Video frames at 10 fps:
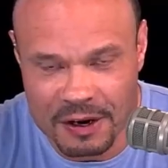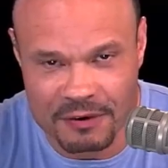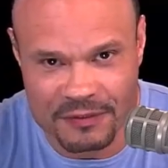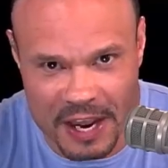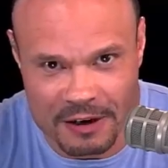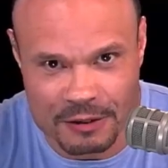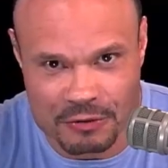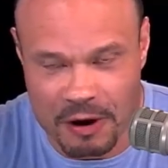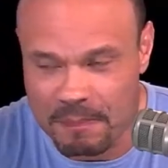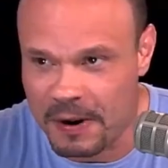of Donald
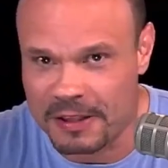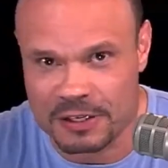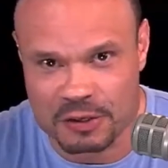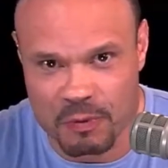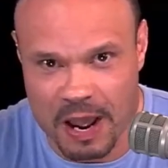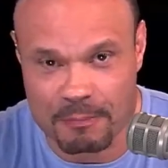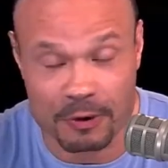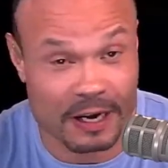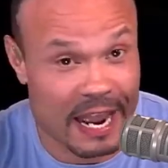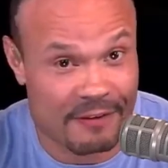Trump by the swamp. We're
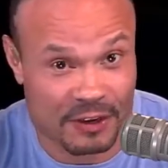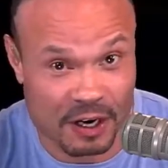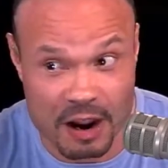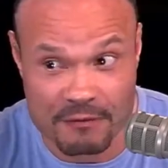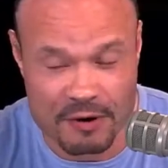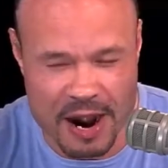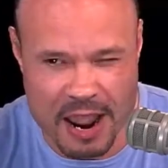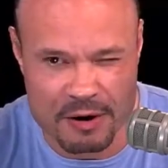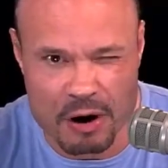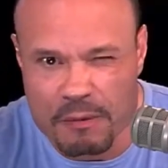going to have the cover
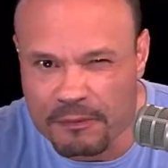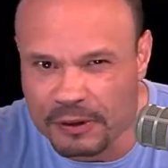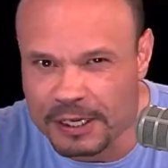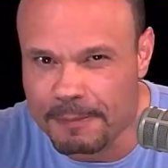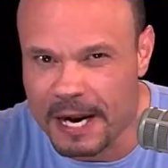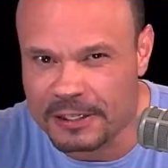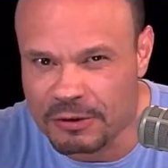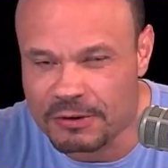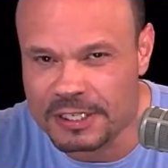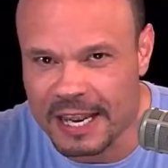out, hopefully by
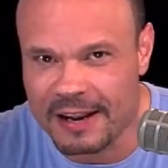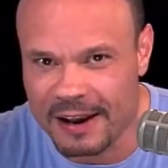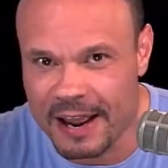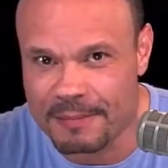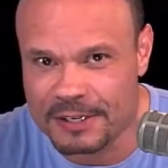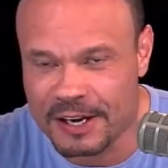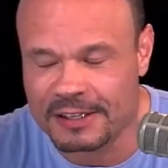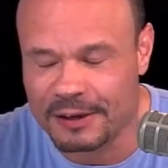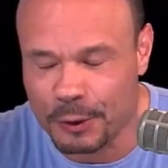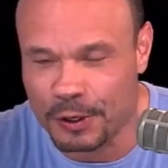Tuesday on Amazon. I
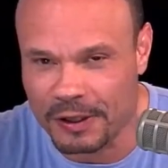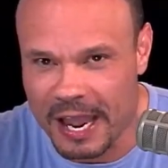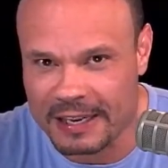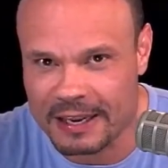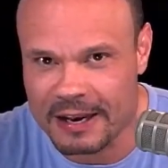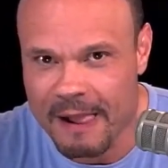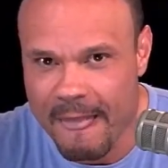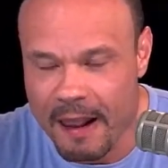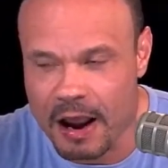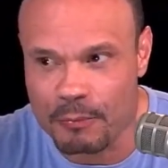think you're going to like it.
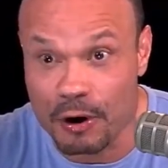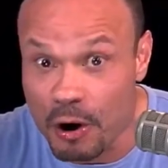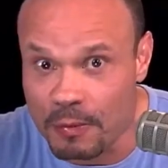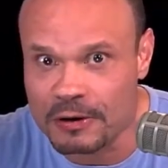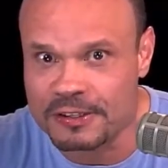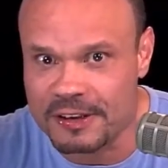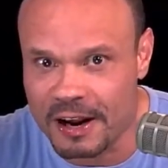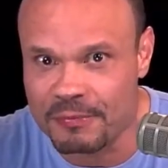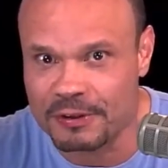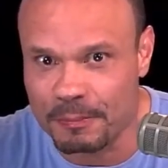We're almost
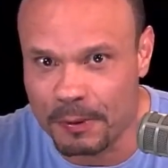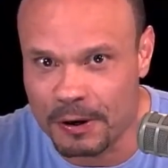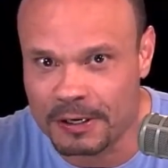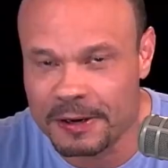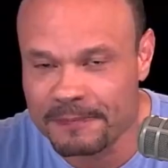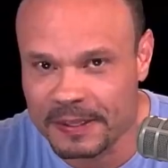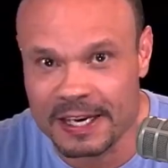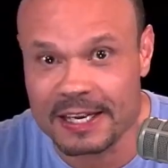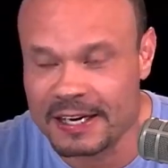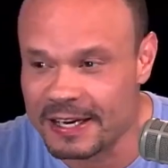done with the book.
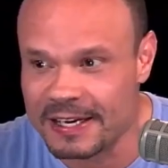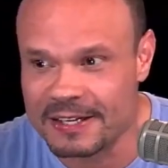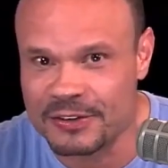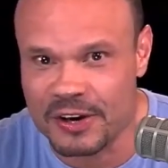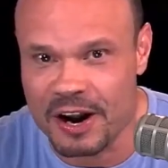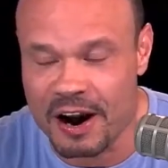It is,